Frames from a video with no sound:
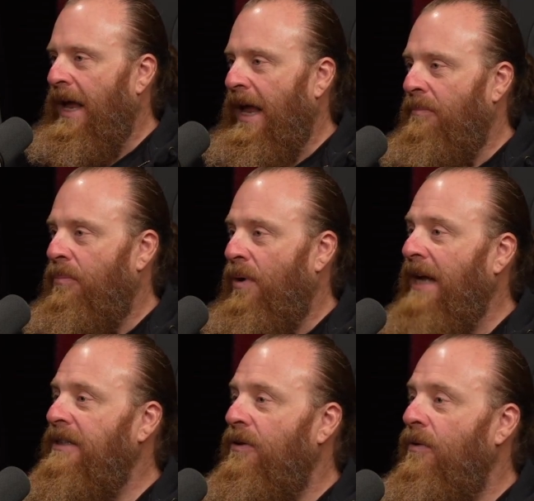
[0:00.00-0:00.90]
and
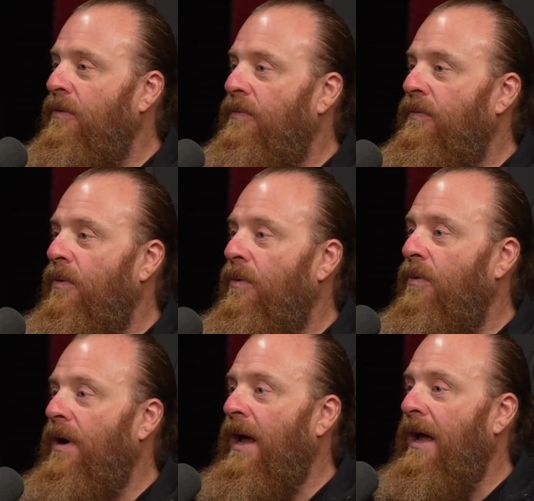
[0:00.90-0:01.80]
practical
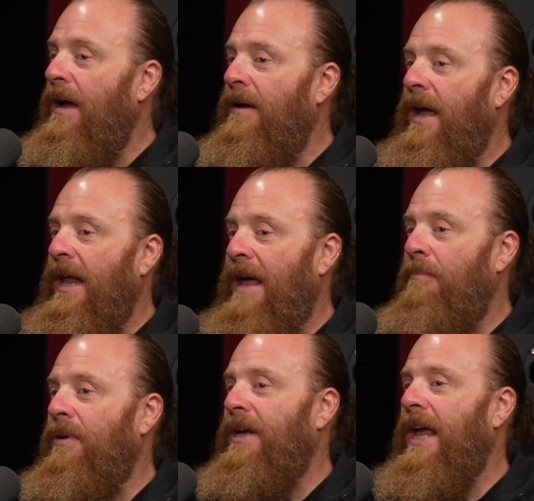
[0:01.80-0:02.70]
for an
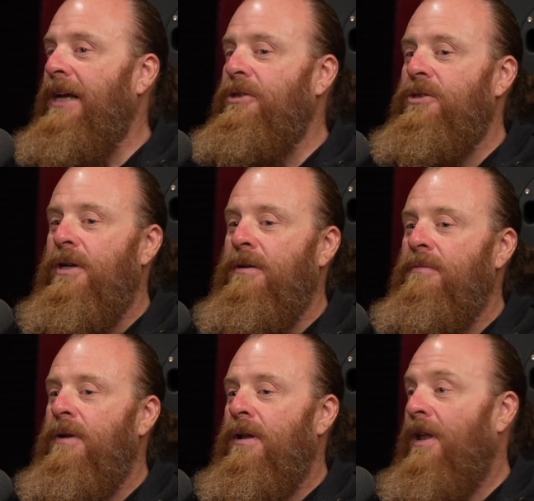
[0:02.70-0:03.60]

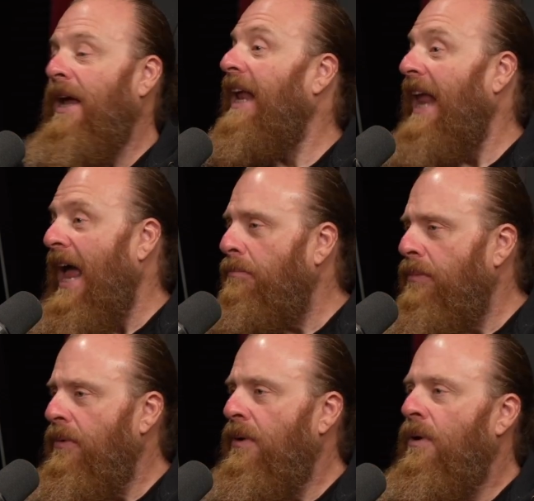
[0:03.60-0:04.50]
application like an
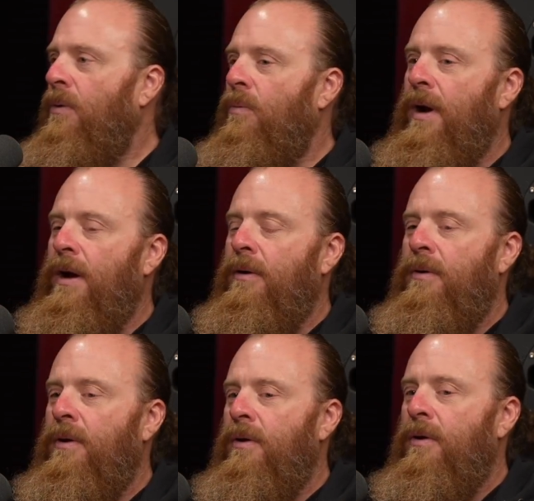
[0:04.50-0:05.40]
app where